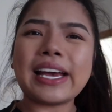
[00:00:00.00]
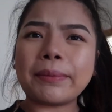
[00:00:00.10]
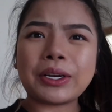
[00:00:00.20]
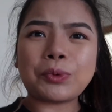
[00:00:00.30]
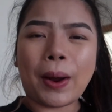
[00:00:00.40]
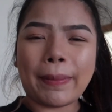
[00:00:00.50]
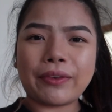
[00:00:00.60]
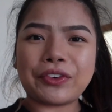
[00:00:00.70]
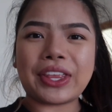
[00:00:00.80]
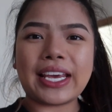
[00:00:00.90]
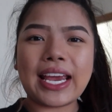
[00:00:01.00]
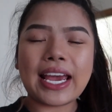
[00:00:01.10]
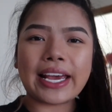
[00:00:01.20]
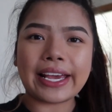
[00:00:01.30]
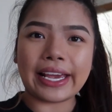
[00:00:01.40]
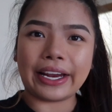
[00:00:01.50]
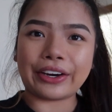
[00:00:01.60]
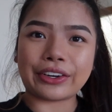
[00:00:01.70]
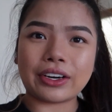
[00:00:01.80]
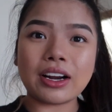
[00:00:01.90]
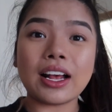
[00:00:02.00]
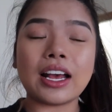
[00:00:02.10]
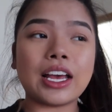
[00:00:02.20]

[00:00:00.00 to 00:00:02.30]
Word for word: think I'm gonna wrap everything here.